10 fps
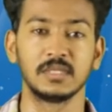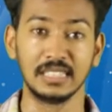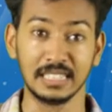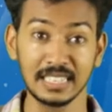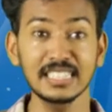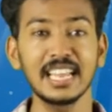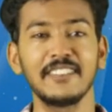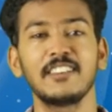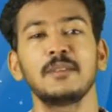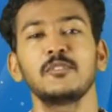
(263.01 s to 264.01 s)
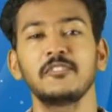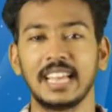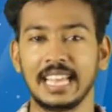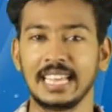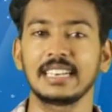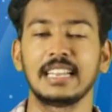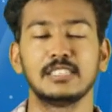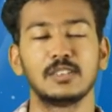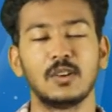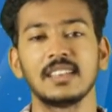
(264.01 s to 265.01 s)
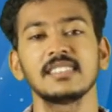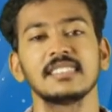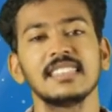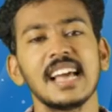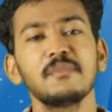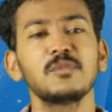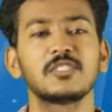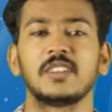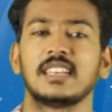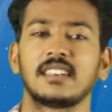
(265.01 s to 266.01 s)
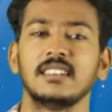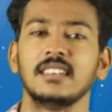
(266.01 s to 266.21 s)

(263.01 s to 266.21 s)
This envelope of air is known as the atmosphere.